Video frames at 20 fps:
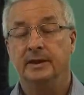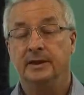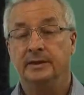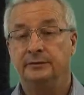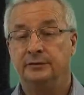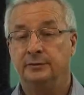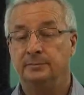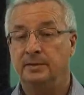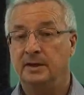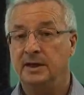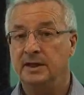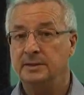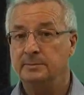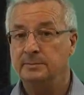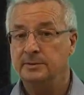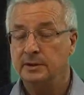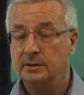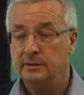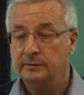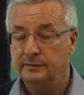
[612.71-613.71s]
If you buy them
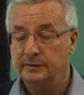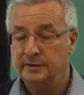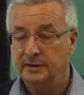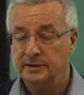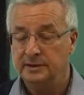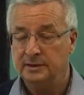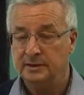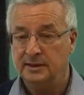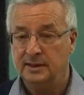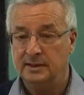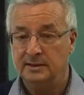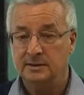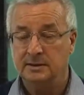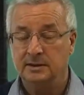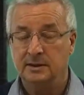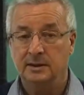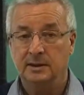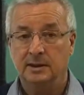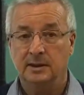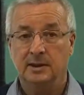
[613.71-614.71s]
over the internet,
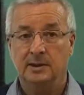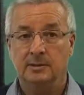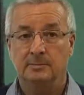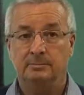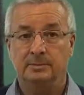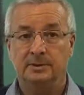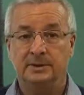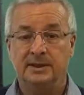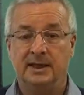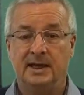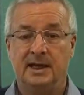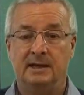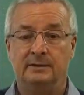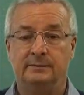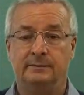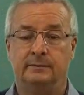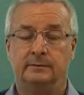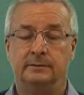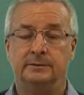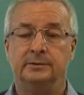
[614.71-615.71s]
be careful.